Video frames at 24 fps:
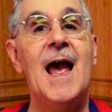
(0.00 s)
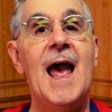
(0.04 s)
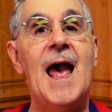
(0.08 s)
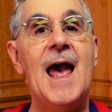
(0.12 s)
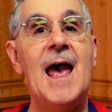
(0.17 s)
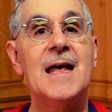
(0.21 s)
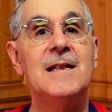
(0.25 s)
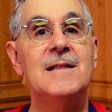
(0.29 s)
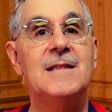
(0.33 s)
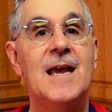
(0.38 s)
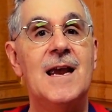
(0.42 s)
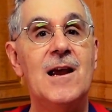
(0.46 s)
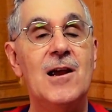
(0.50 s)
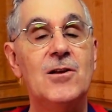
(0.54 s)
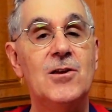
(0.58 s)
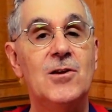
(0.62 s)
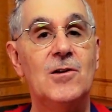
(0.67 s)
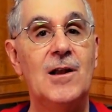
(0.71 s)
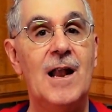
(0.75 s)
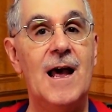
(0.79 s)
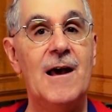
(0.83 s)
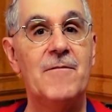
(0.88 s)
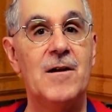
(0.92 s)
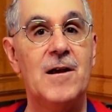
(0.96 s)
and there
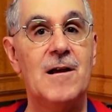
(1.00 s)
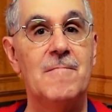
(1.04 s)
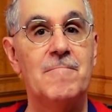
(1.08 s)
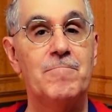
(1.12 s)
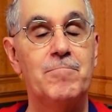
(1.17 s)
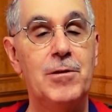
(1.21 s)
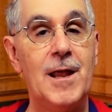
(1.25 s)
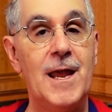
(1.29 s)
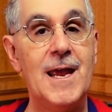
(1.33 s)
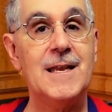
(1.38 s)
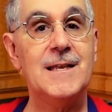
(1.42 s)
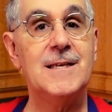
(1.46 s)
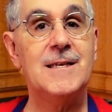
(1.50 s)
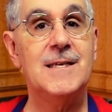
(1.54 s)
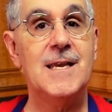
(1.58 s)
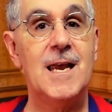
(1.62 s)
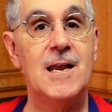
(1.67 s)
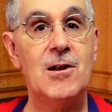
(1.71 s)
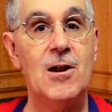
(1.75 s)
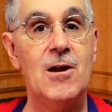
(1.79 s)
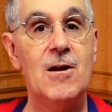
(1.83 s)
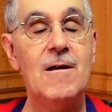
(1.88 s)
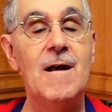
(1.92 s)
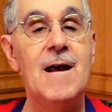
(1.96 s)
you'll have a complete
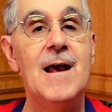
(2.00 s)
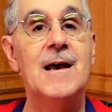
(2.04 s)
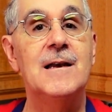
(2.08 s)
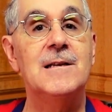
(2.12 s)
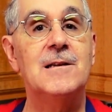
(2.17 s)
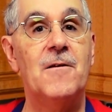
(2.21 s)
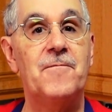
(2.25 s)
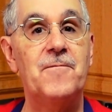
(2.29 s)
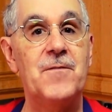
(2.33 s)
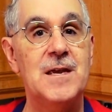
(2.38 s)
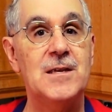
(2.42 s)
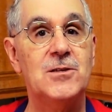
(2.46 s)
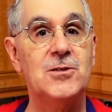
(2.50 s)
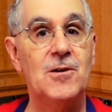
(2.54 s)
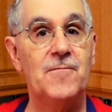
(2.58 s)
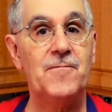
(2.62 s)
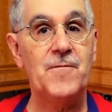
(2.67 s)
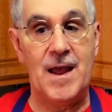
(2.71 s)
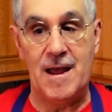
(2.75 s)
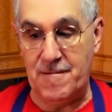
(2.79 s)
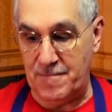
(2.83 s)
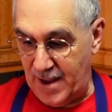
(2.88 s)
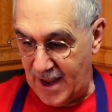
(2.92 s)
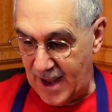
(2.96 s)
dinner to feed your
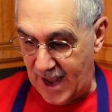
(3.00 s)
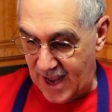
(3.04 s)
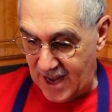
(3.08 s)
family.